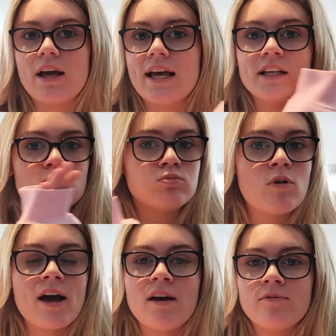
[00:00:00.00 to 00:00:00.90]
It's
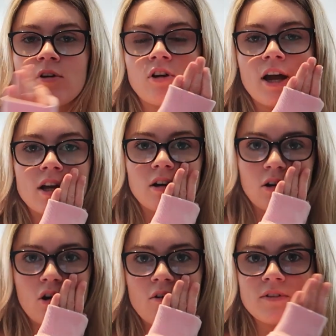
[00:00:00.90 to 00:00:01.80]
whatever, like,
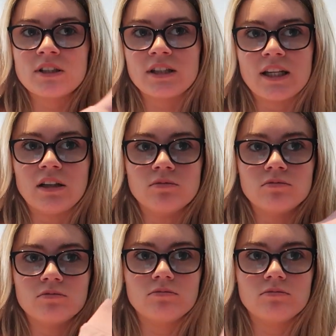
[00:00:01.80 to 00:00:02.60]
obviously